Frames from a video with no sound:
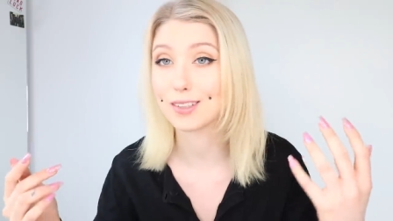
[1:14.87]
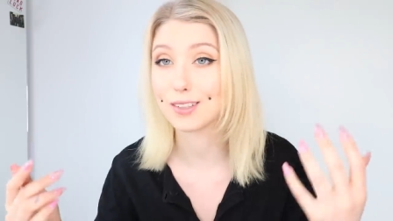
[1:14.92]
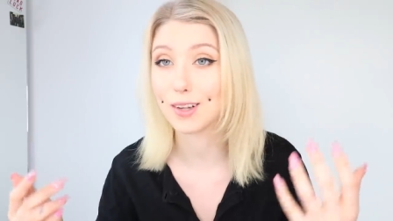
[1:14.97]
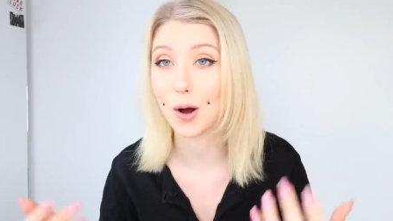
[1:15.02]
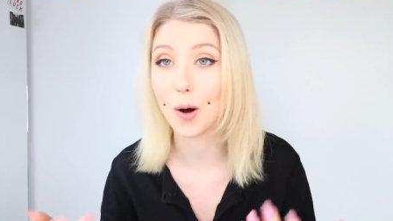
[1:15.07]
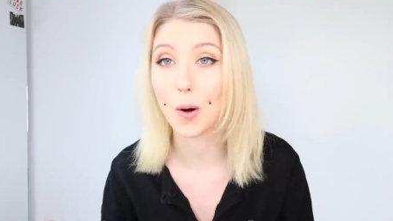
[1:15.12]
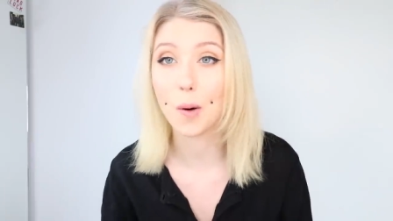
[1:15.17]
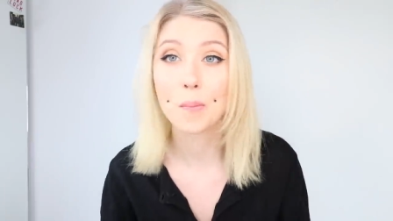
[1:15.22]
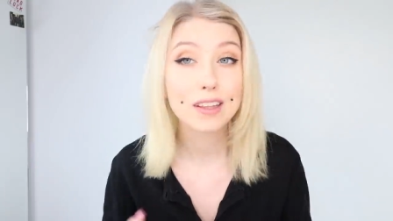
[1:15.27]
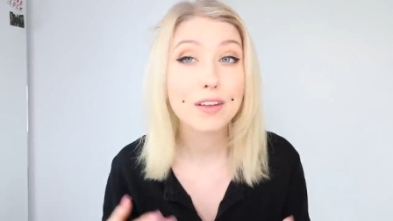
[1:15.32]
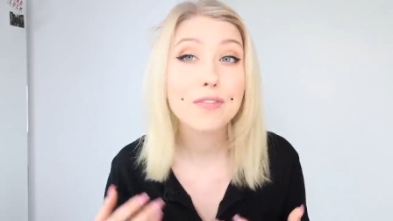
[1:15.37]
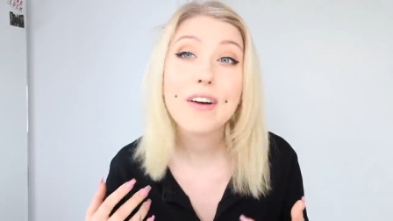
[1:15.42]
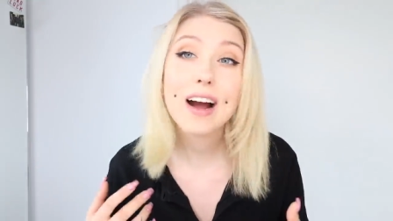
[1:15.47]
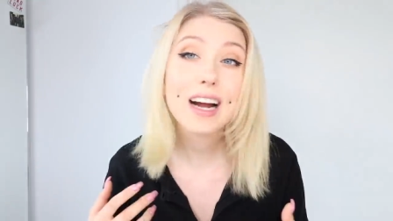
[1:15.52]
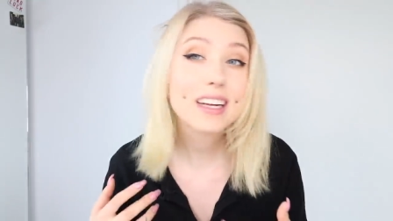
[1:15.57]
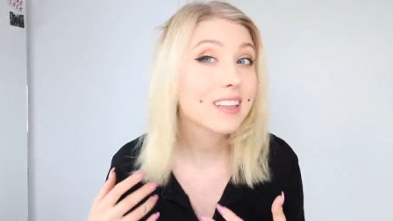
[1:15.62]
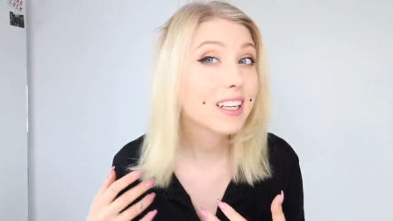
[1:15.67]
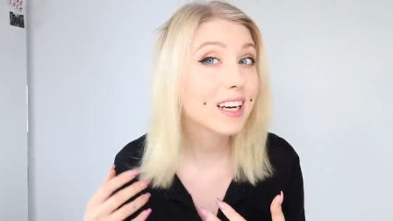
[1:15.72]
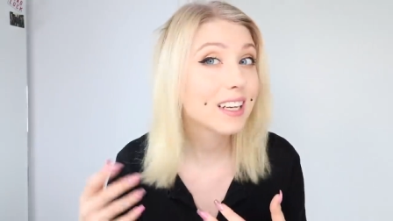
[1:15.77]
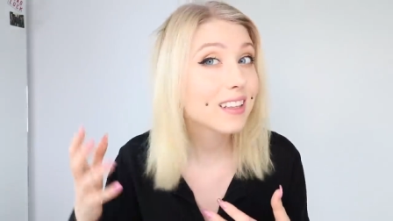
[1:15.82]
So the
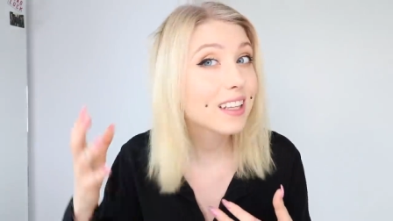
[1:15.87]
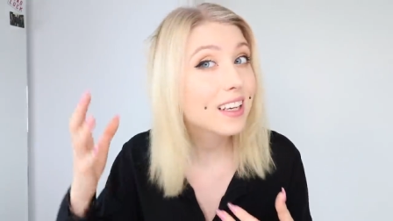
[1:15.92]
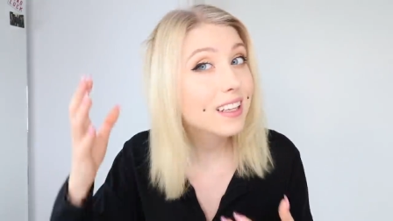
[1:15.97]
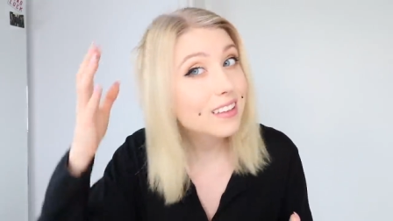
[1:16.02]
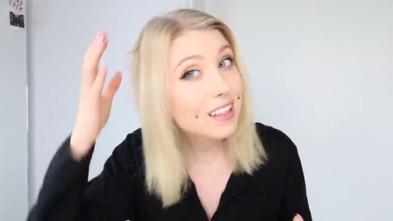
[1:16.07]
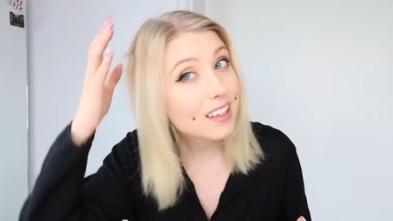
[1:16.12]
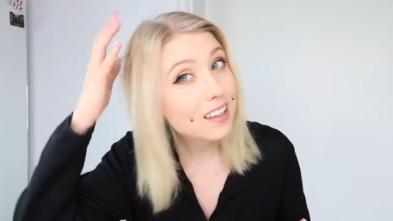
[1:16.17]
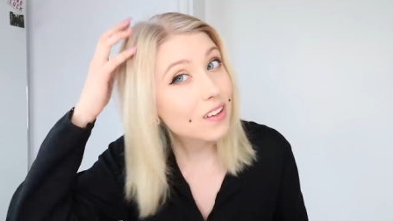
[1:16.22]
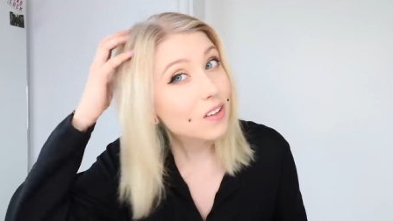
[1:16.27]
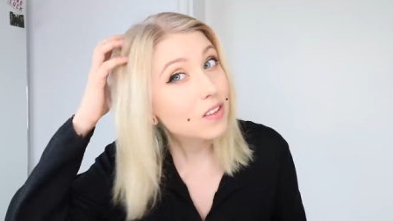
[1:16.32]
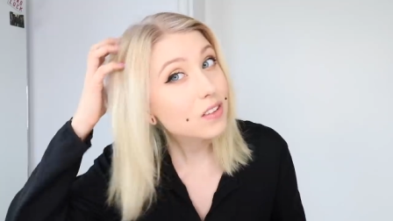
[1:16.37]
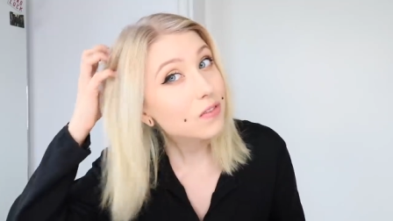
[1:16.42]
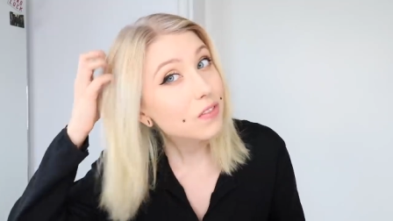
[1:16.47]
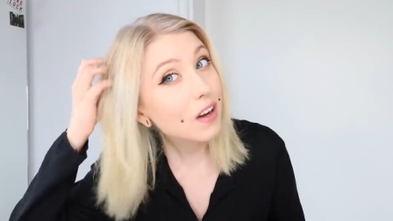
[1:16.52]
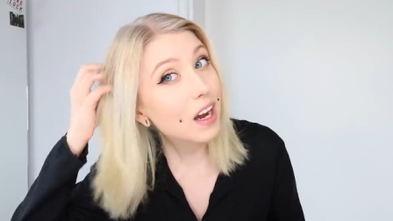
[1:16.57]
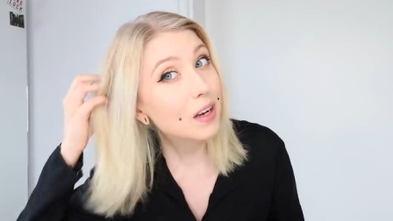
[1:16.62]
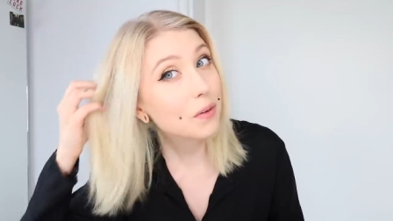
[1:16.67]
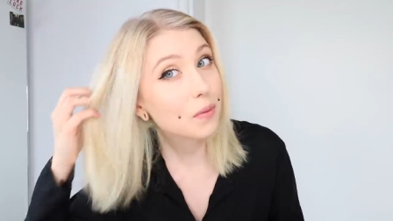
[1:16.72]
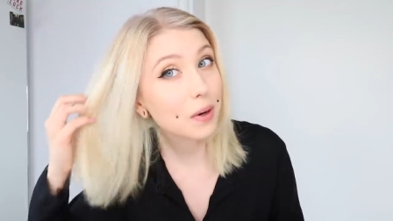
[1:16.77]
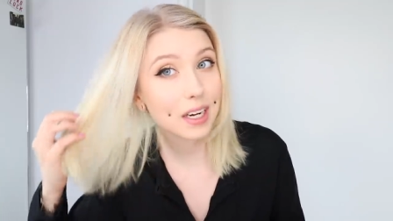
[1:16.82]
fact that I think that it looks
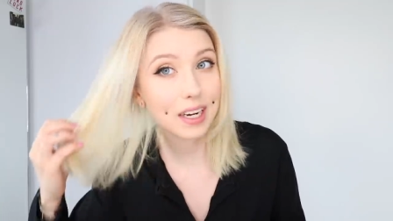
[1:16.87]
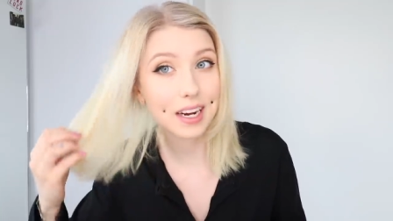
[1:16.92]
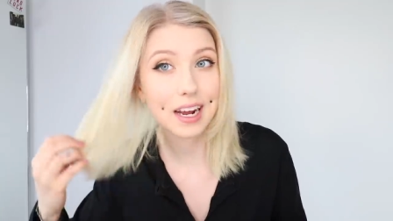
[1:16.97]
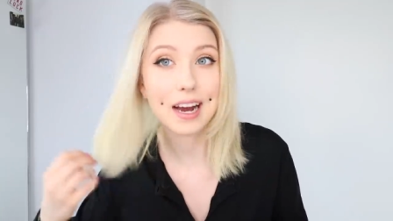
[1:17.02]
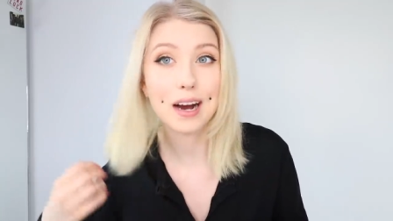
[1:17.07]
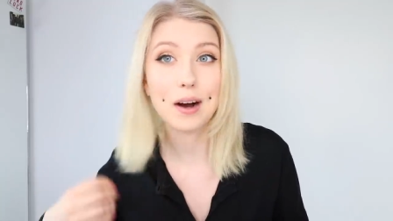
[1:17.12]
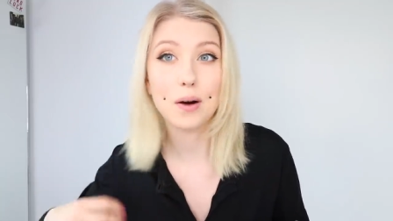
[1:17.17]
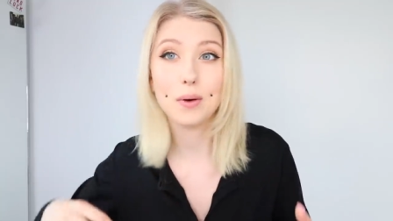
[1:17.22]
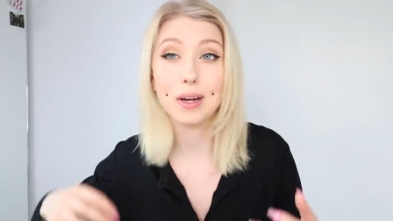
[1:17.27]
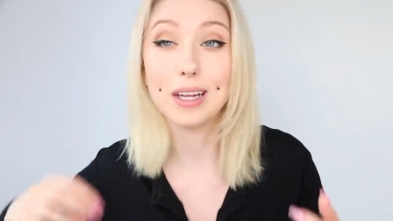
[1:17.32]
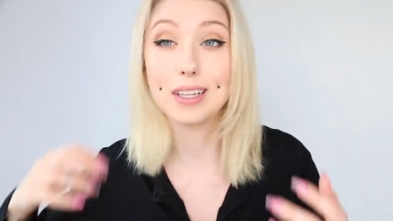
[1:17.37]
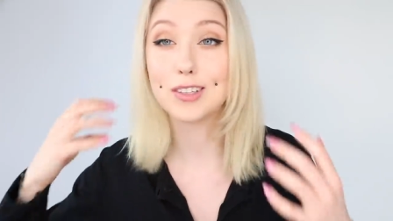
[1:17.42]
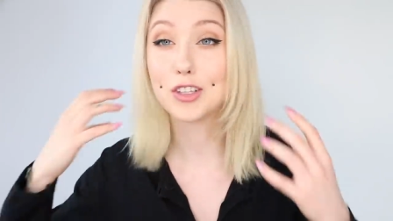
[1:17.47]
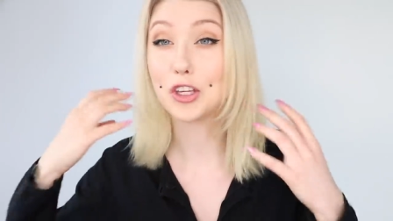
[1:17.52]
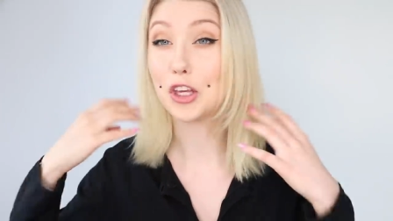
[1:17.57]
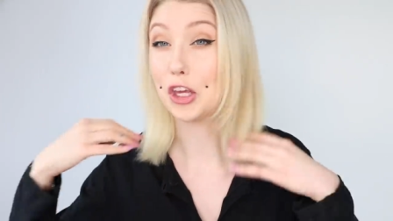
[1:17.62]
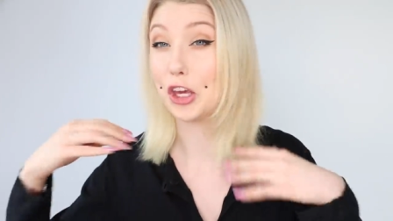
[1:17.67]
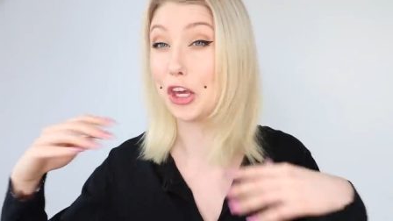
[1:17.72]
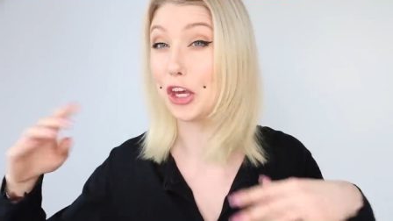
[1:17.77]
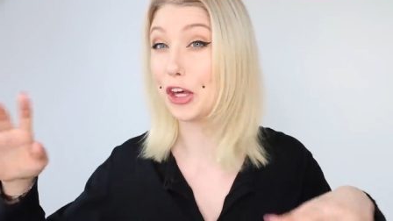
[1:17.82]
fine right now, it's
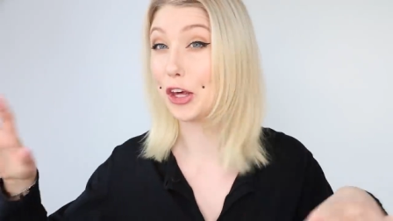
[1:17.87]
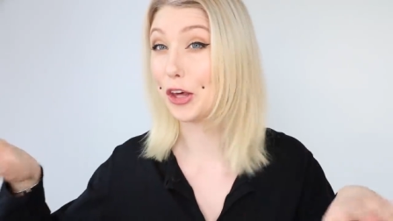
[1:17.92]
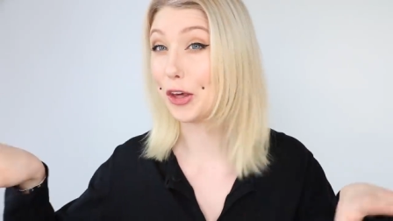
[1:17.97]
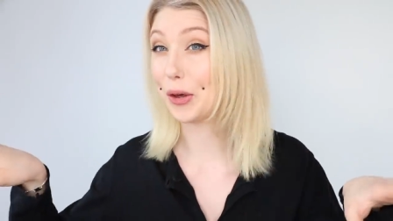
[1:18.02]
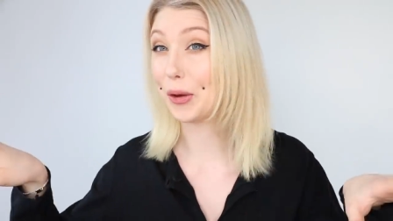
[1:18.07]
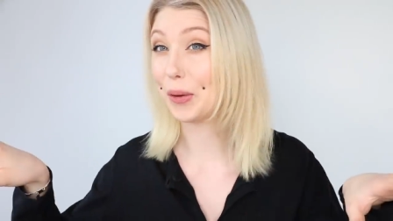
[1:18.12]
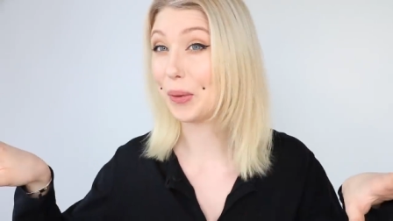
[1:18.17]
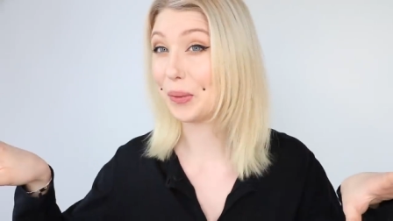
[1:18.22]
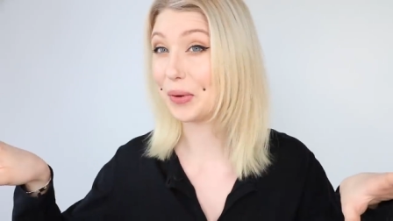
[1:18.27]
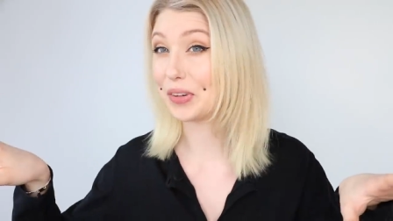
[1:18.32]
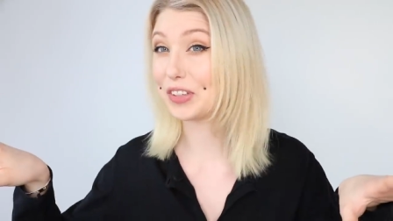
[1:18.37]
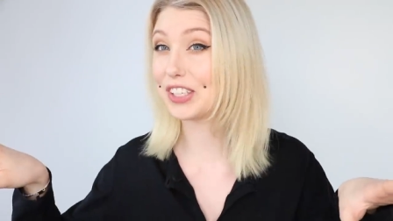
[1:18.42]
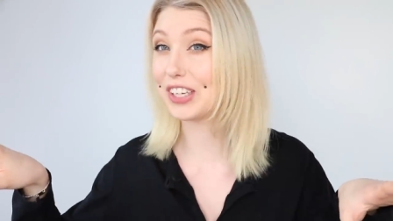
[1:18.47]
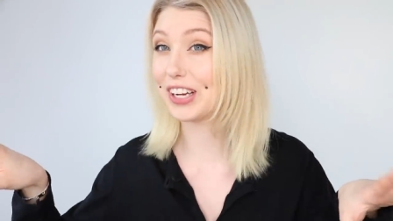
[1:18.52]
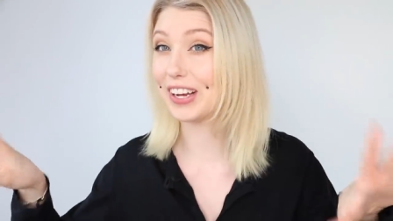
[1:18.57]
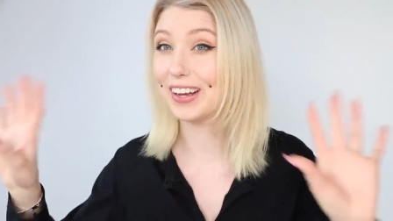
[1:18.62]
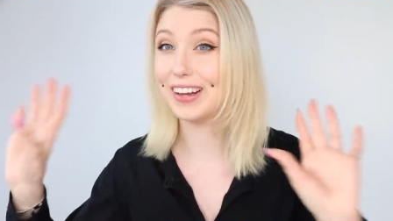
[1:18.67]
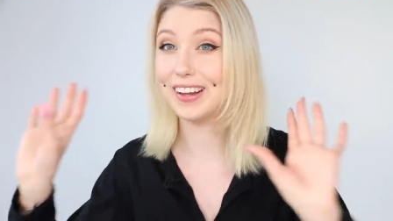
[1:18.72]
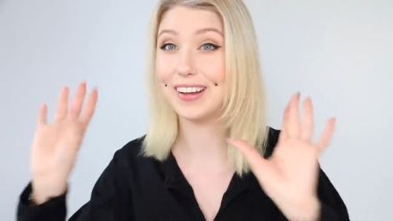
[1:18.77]
huge.